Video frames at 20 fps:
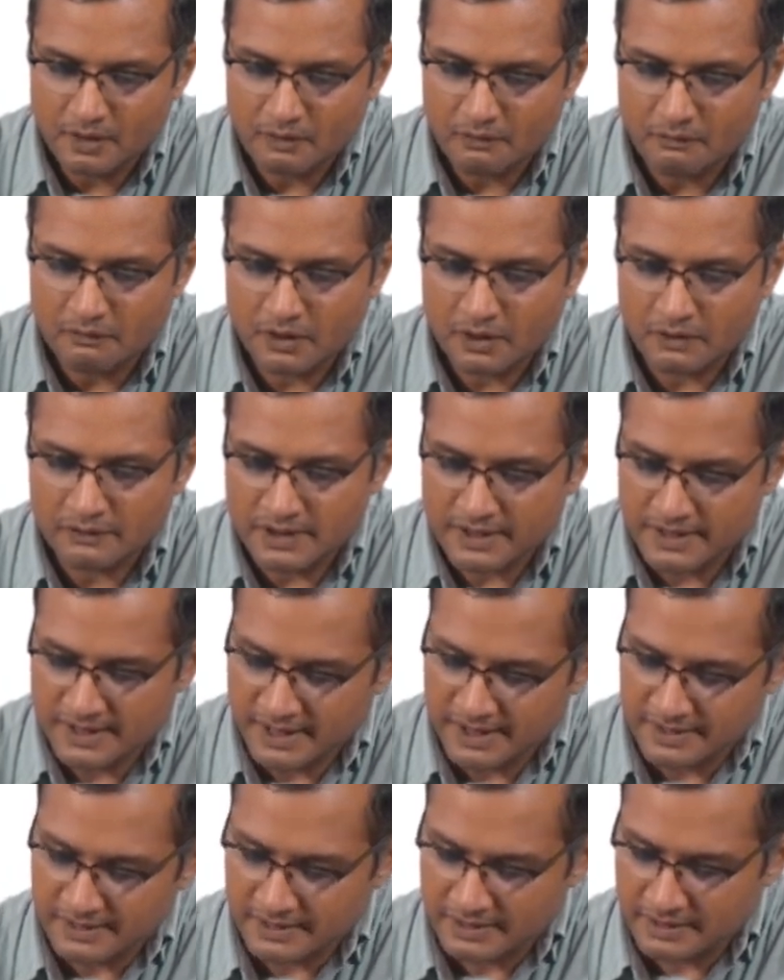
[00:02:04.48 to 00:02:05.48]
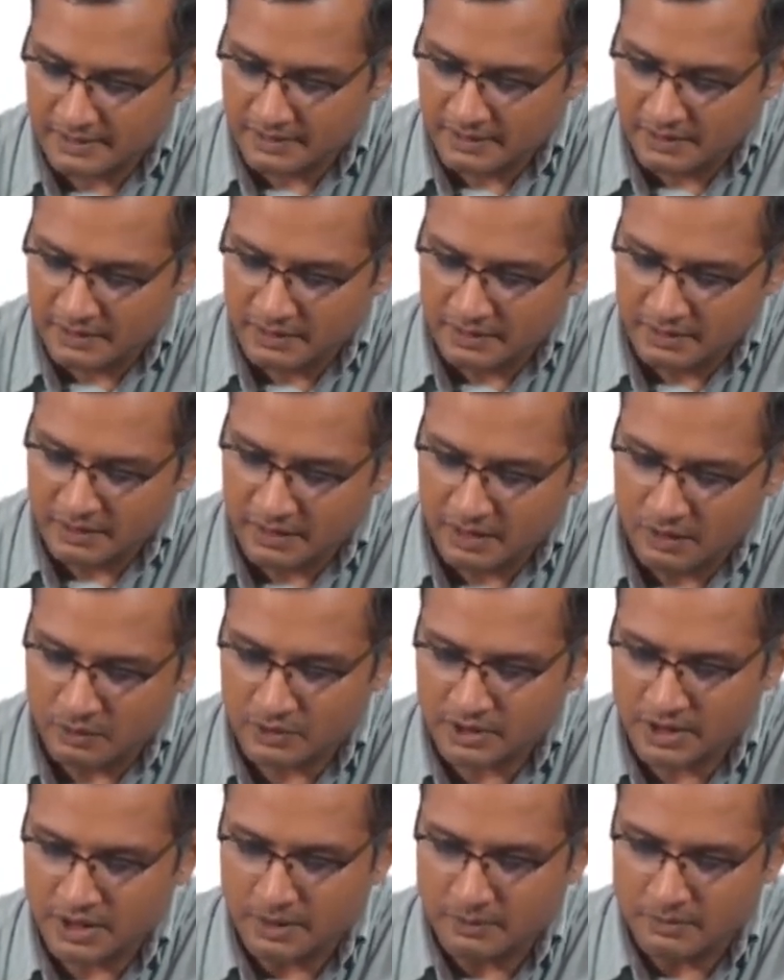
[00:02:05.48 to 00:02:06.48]
one of the 6
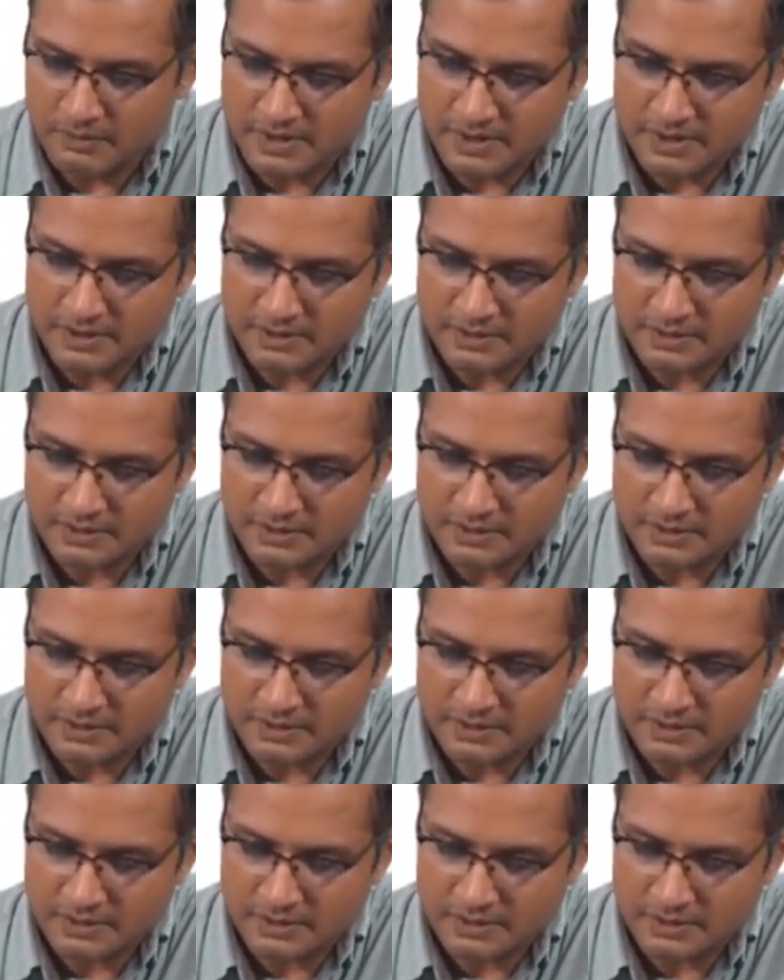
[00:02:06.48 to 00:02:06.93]
outcomes.